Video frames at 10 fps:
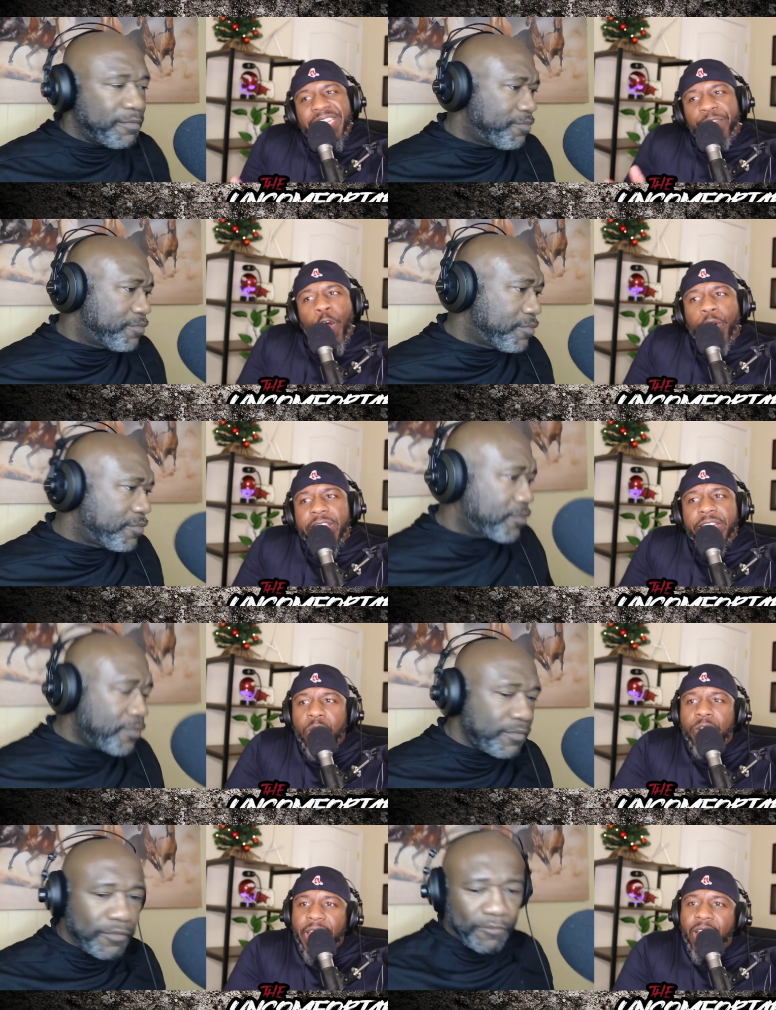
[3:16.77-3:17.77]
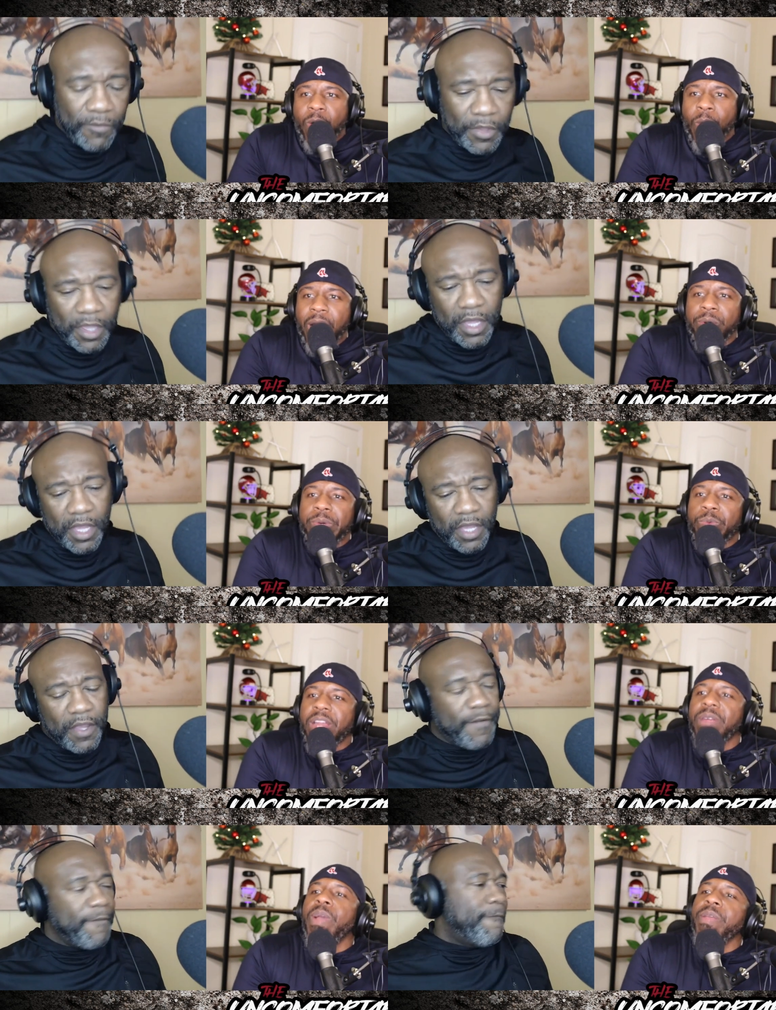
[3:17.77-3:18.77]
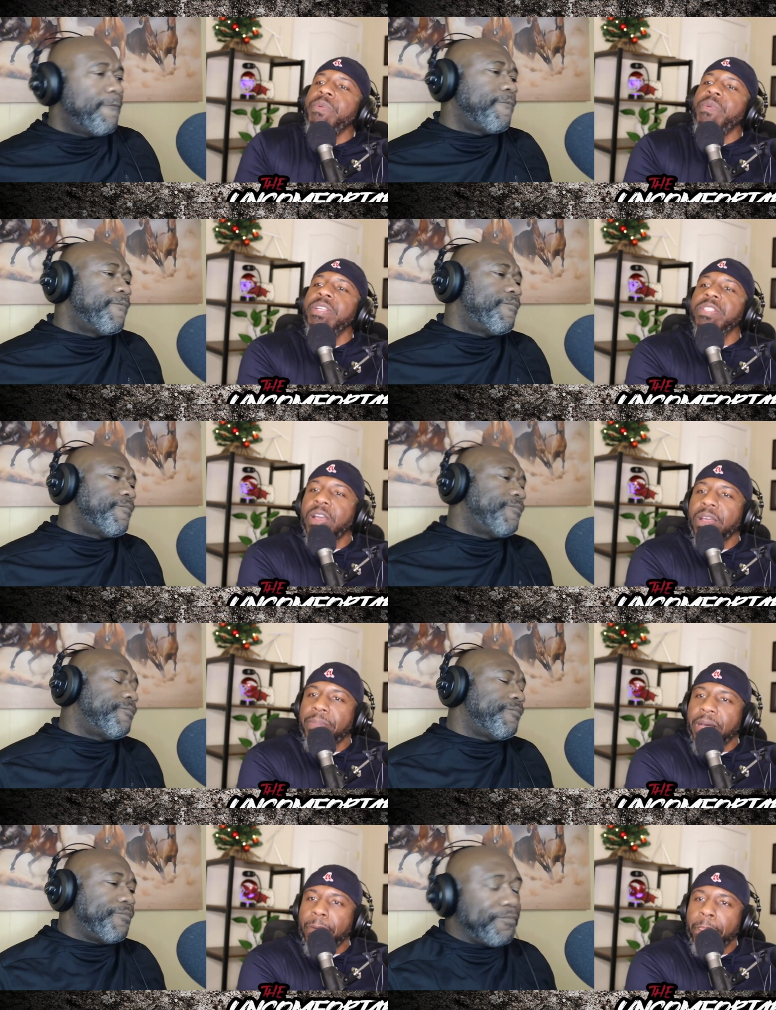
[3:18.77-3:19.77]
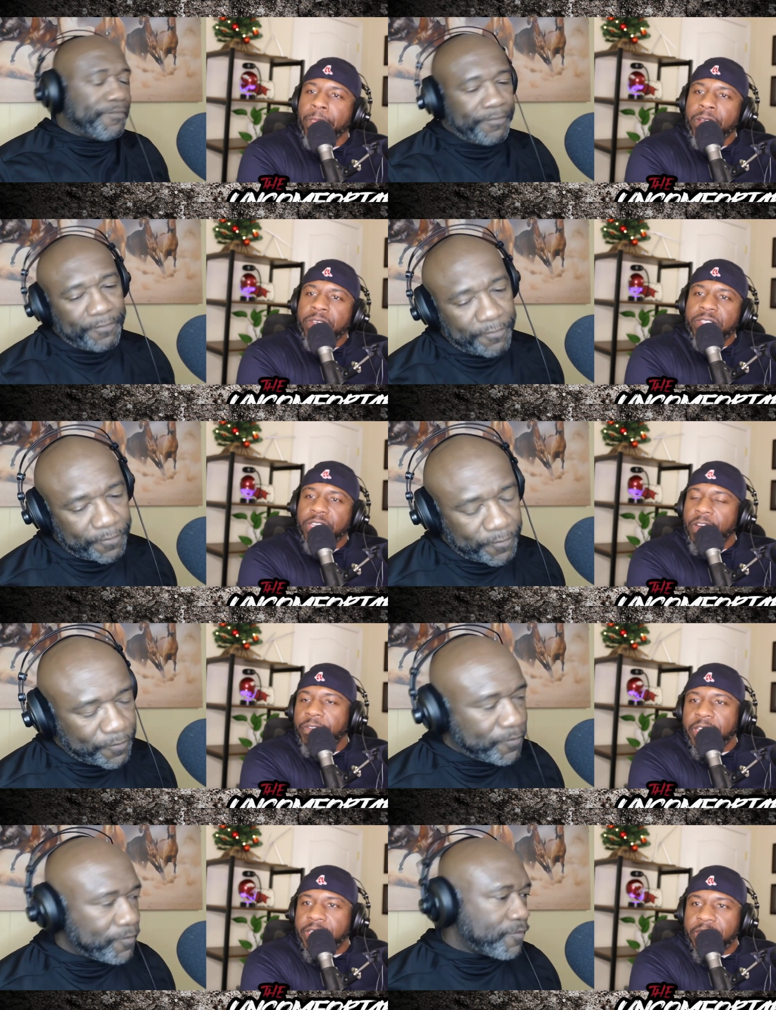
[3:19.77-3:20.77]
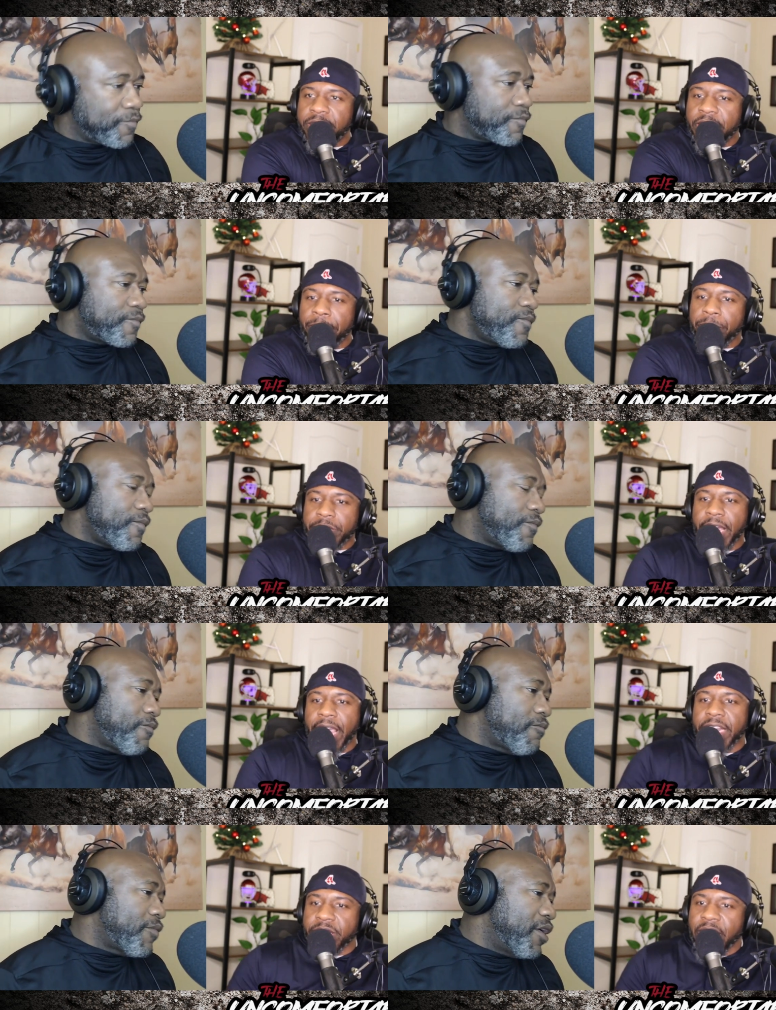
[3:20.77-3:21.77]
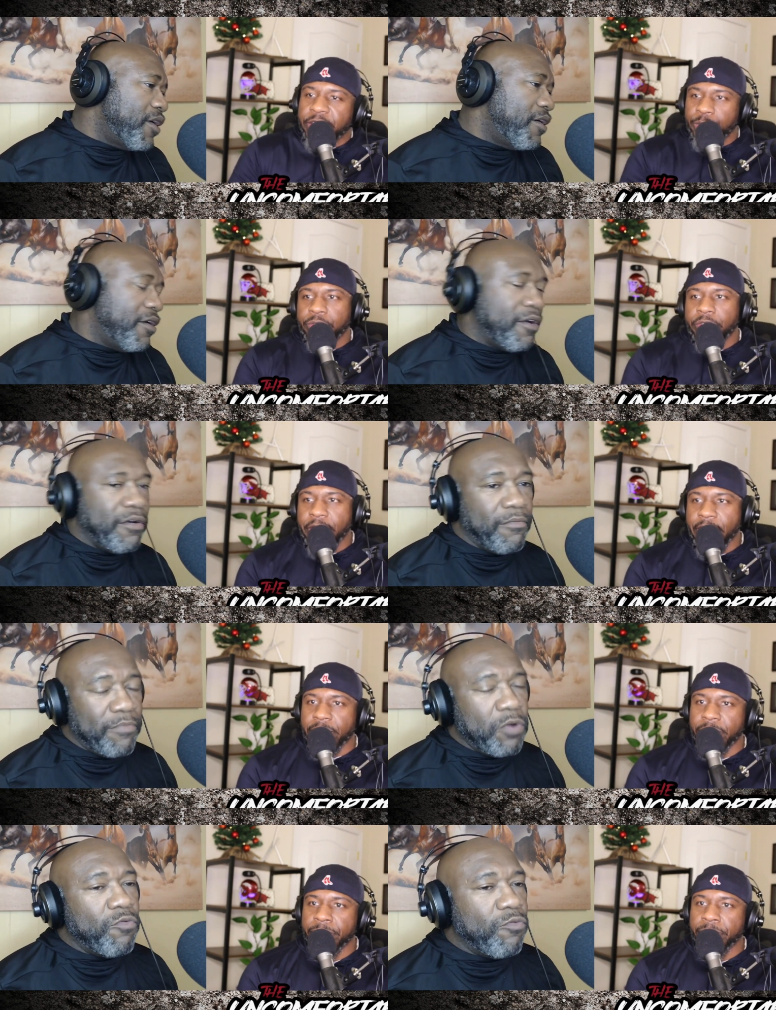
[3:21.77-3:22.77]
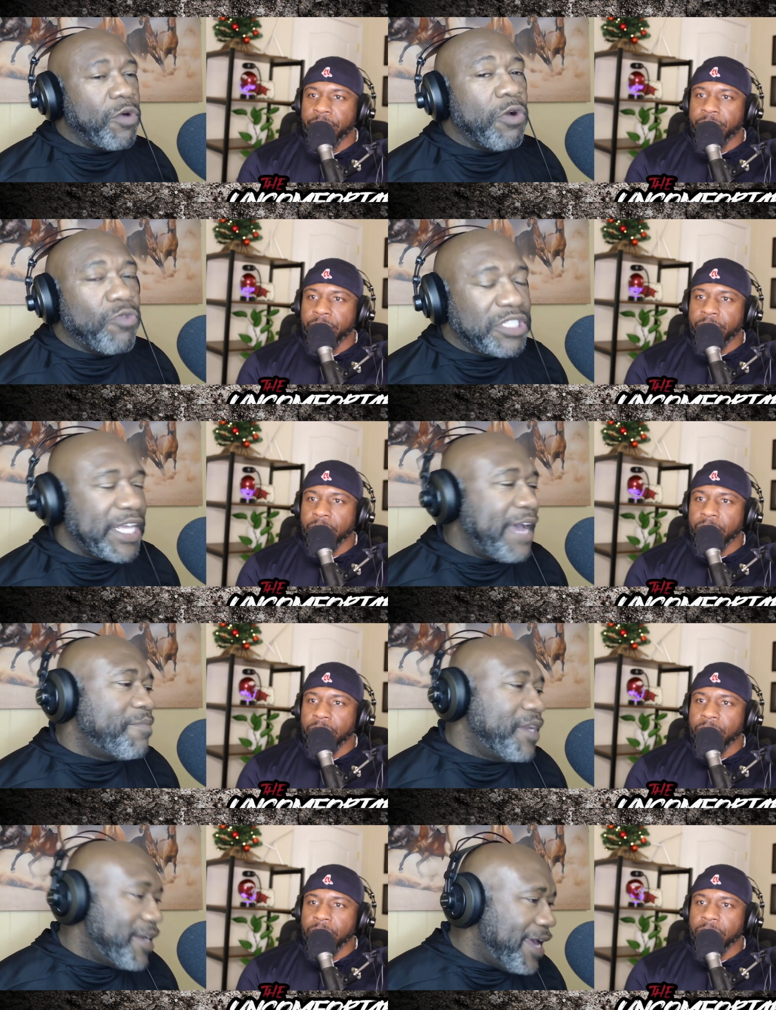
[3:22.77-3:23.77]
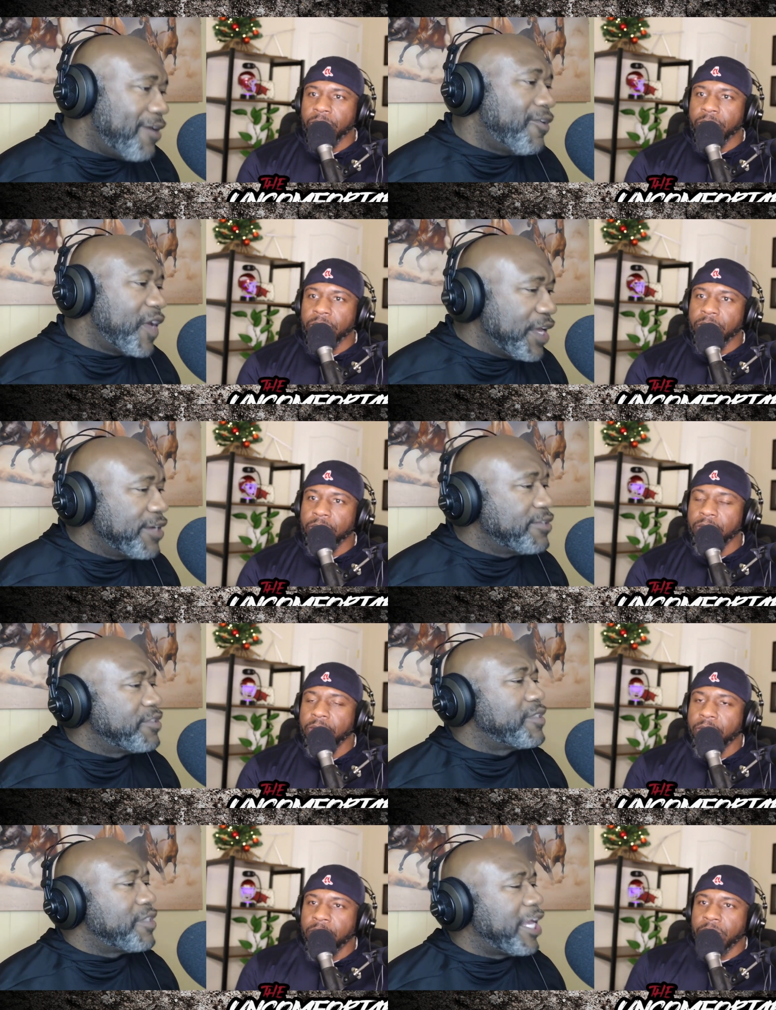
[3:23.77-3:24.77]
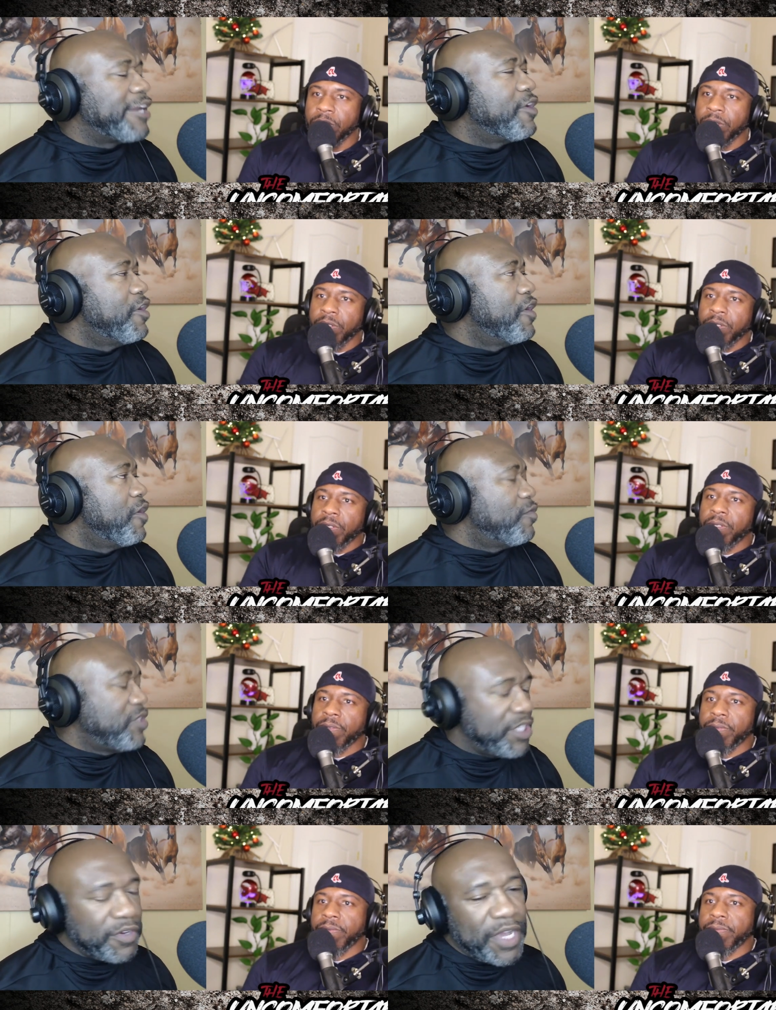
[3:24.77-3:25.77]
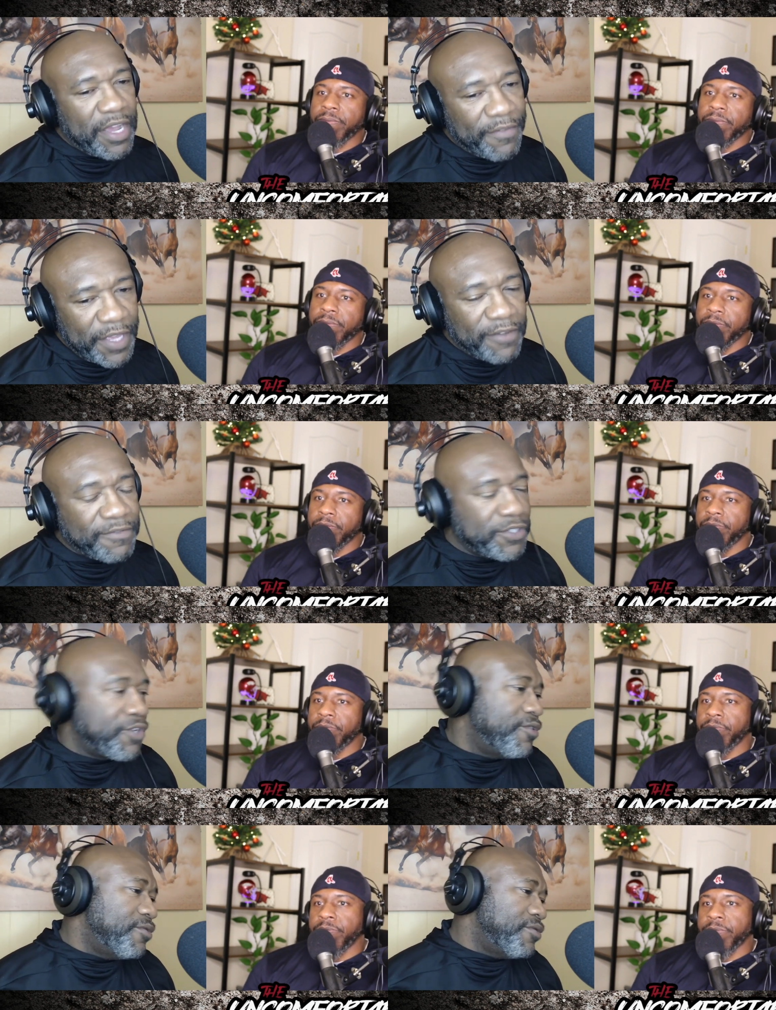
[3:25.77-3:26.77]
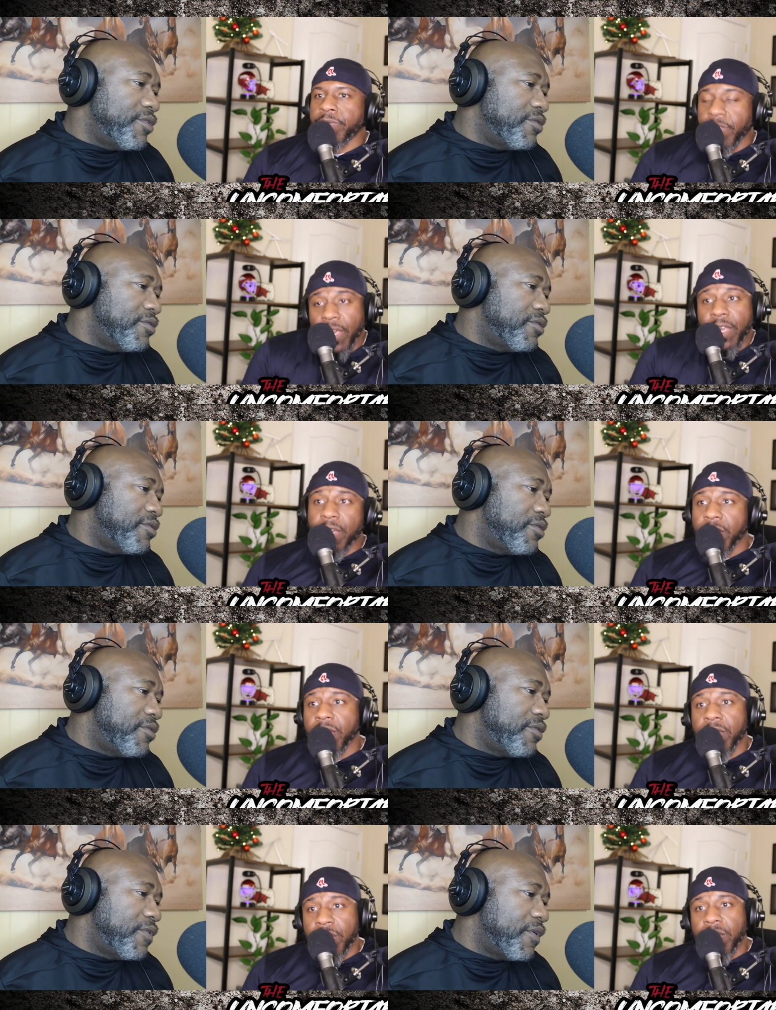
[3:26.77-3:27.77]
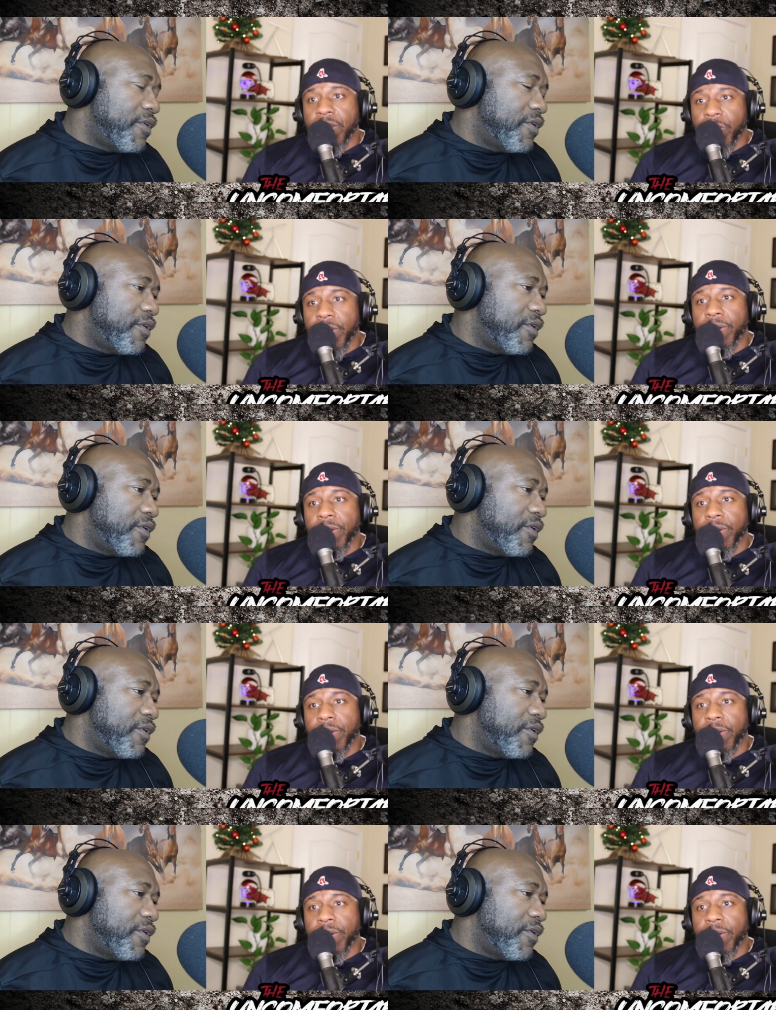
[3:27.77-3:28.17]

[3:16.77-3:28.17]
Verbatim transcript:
Speaker 1: let's focus on now. Why we why, why we want to talk about stuff that doesn't even pertain to our youth now?
Speaker 2: But well, what's happening now is that we still have F schools.
Speaker 1: Yeah, we